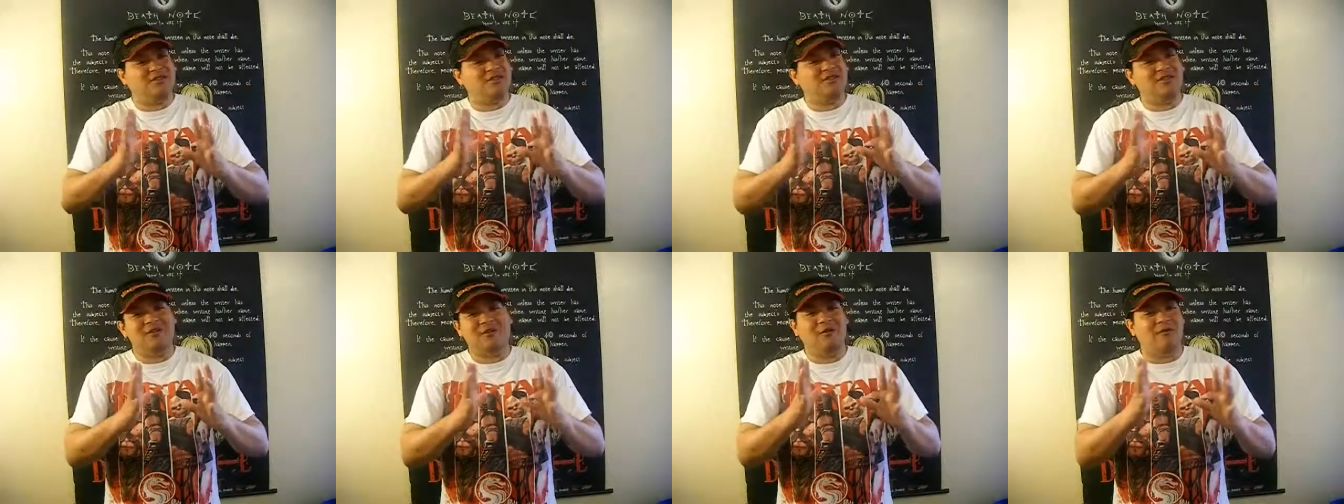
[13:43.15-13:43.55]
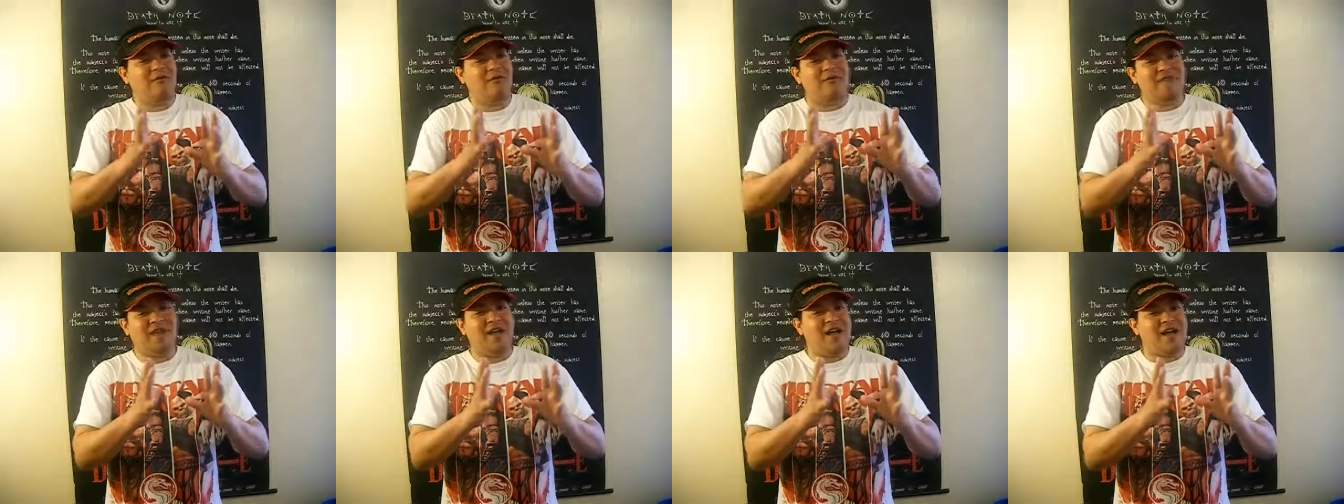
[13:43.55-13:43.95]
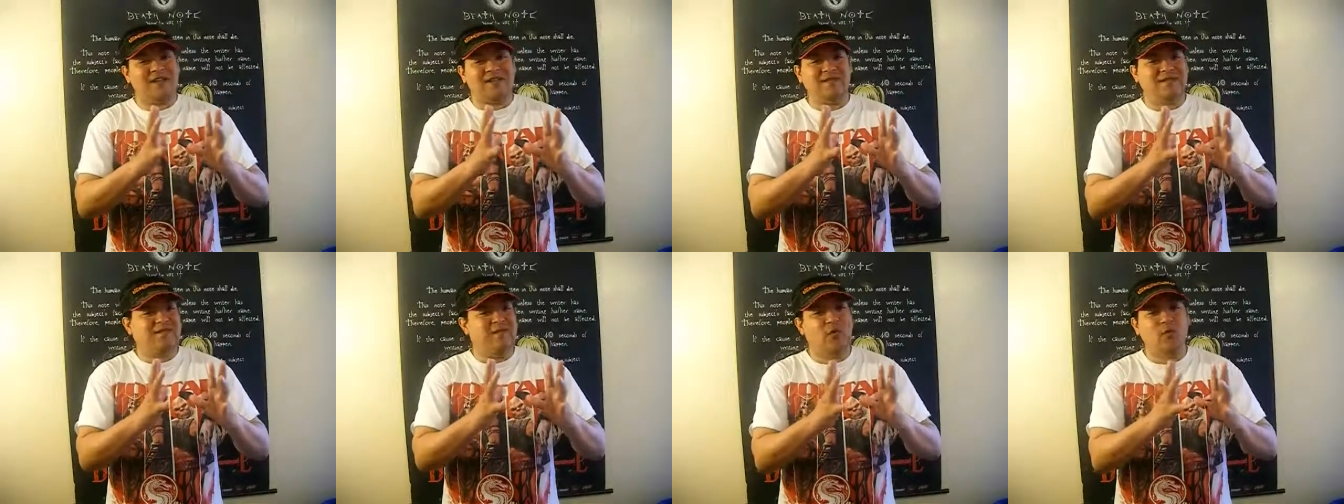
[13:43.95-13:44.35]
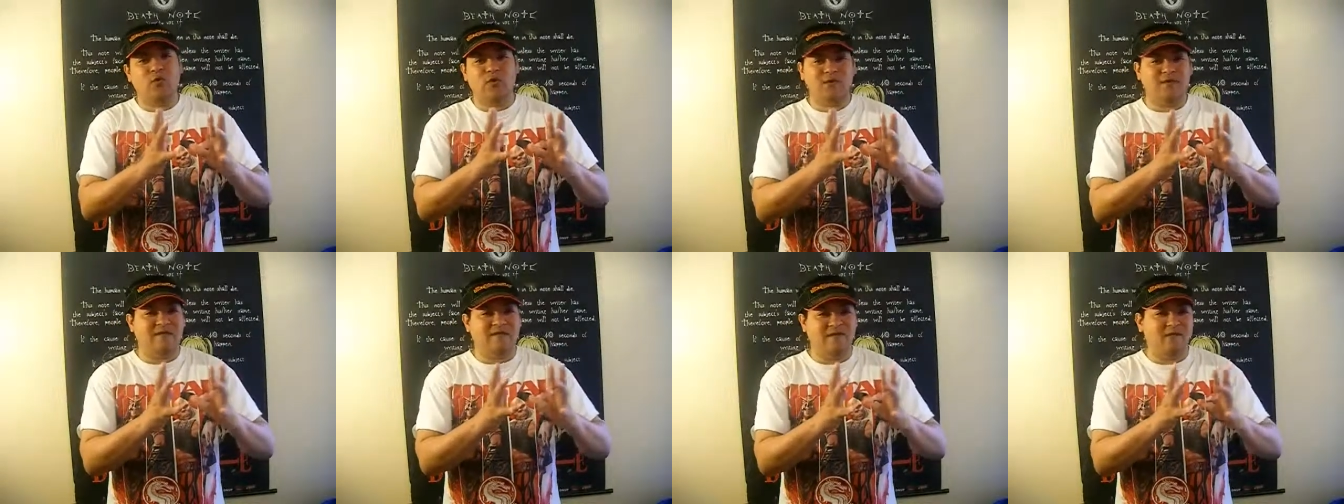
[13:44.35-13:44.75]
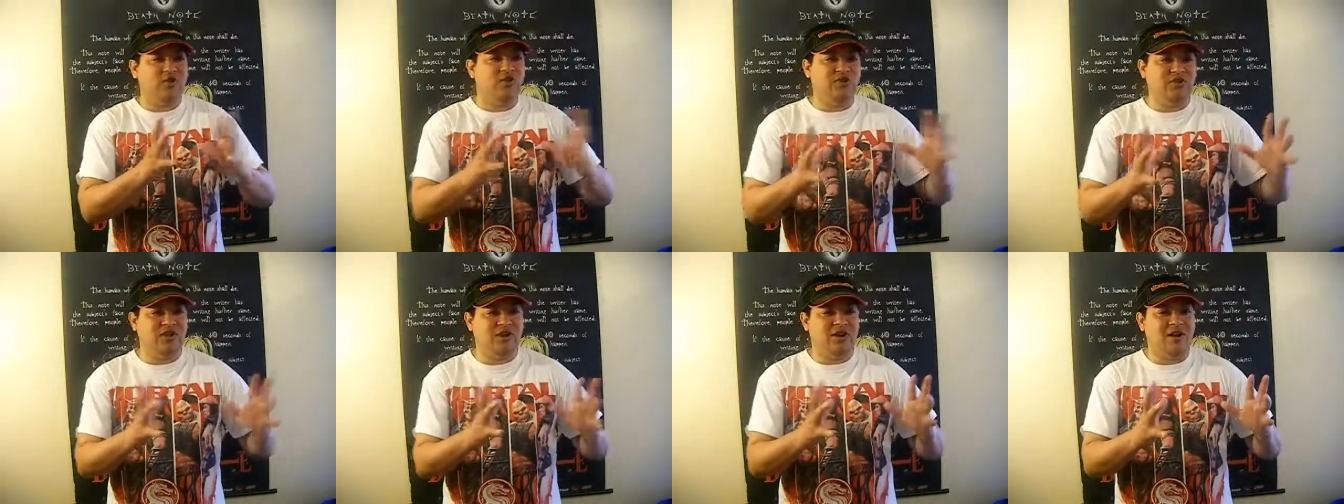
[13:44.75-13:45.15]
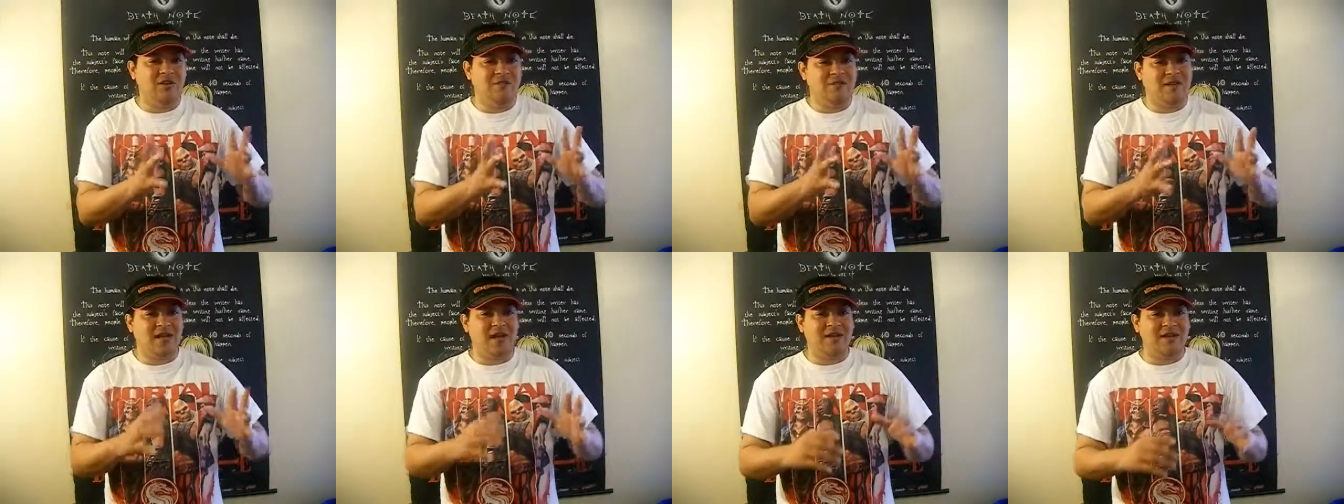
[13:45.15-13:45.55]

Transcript: you know, fast forward version of it.